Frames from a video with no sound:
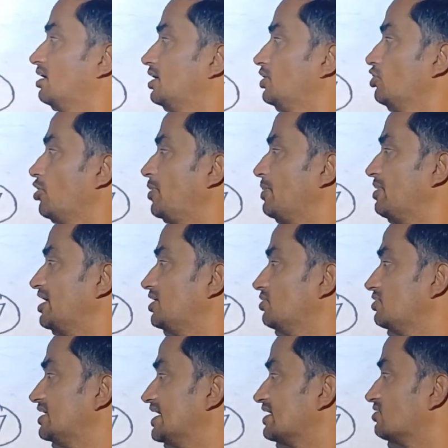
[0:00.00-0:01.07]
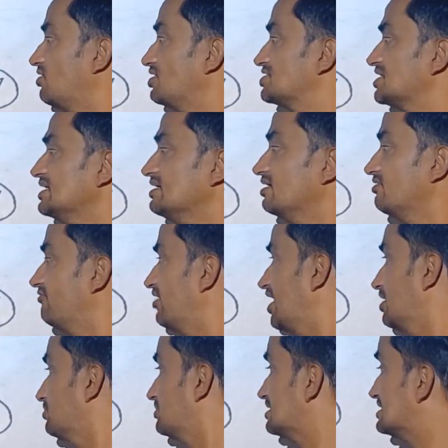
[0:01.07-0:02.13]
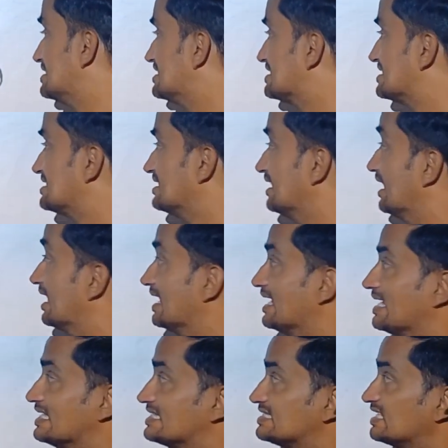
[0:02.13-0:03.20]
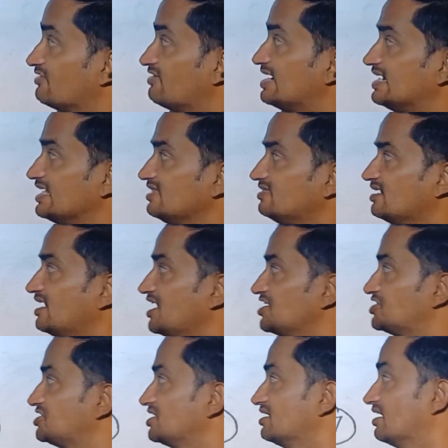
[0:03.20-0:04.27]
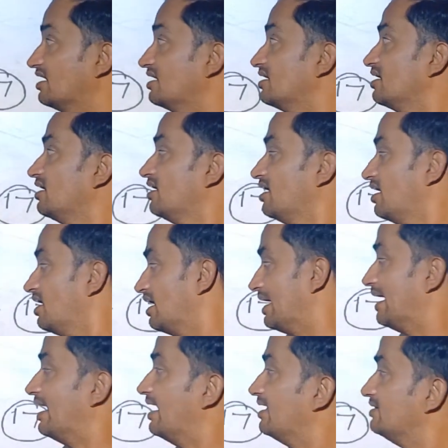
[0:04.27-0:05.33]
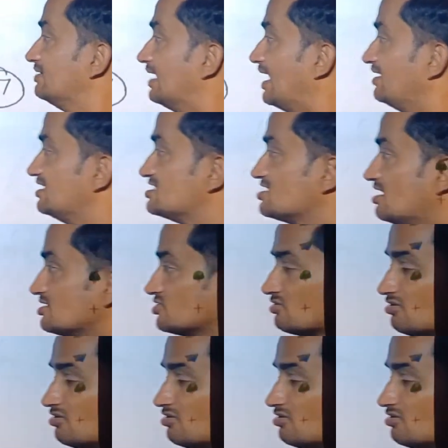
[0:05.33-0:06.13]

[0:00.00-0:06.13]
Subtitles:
dou P by dou T at constant value. This is the 17th relation. And this is also